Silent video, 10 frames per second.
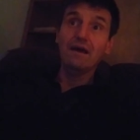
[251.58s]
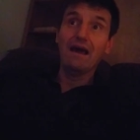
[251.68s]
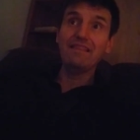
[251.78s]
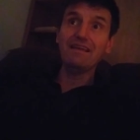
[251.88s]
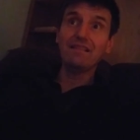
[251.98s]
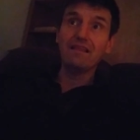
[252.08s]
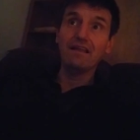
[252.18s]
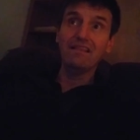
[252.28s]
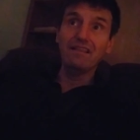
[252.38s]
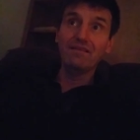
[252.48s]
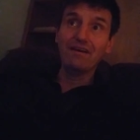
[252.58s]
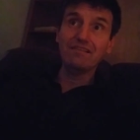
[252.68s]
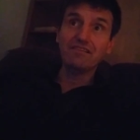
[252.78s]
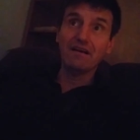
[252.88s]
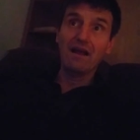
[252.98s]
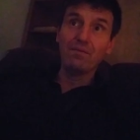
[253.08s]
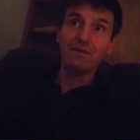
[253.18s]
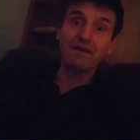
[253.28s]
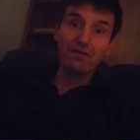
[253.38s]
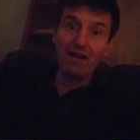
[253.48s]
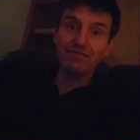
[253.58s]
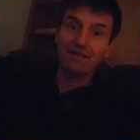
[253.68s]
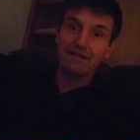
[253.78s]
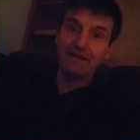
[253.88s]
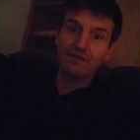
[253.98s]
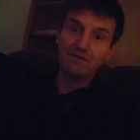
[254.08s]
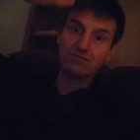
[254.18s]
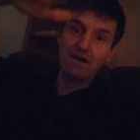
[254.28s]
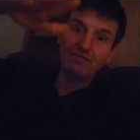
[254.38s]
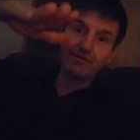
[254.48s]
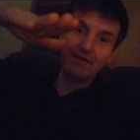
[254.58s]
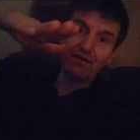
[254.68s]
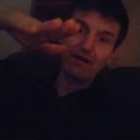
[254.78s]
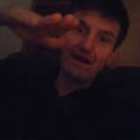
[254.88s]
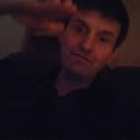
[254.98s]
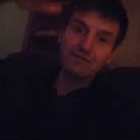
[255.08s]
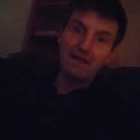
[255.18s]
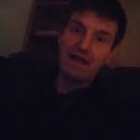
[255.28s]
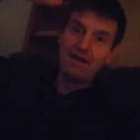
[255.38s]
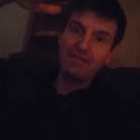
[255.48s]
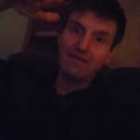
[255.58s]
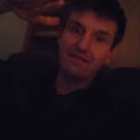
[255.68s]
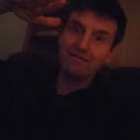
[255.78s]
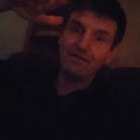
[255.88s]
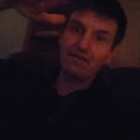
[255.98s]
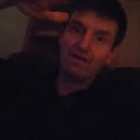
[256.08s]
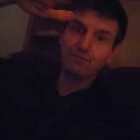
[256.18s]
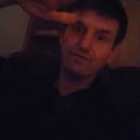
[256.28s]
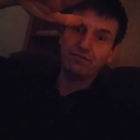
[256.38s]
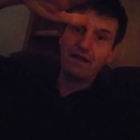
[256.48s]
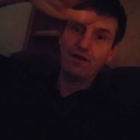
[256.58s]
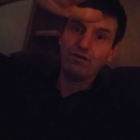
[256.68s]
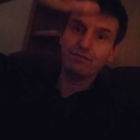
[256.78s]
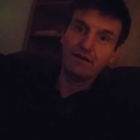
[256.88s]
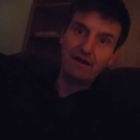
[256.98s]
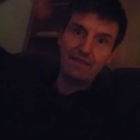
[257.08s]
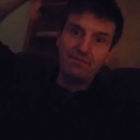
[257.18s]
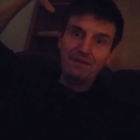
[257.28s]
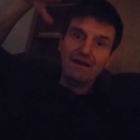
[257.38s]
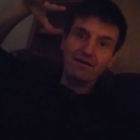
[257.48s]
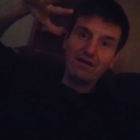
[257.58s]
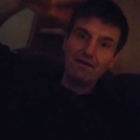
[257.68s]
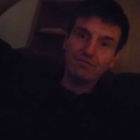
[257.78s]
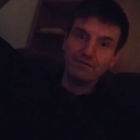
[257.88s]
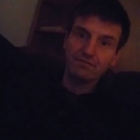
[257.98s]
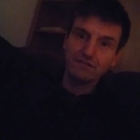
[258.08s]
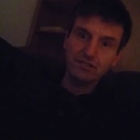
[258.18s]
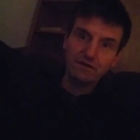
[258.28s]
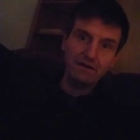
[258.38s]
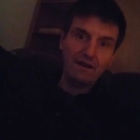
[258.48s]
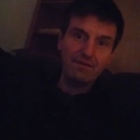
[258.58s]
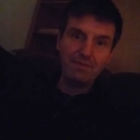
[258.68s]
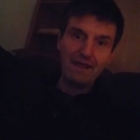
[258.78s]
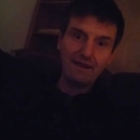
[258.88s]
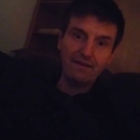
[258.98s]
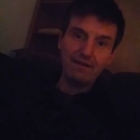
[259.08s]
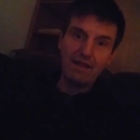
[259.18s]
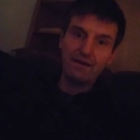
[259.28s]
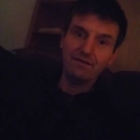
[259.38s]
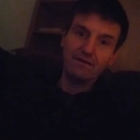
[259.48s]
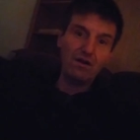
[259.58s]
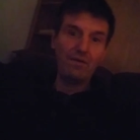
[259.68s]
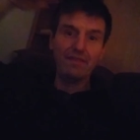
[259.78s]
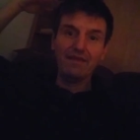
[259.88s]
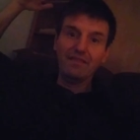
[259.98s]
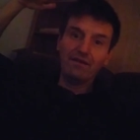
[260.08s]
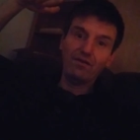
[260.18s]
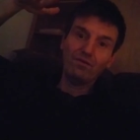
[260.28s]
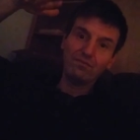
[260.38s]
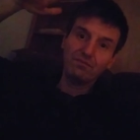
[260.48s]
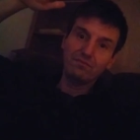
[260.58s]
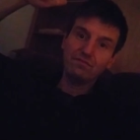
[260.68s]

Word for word: I think they, they, they might have started out with aircraft that, that could be dropped from aircraft, and then these aircraft would fly over, and the big aircraft would, would turn and bank and go, and then the little.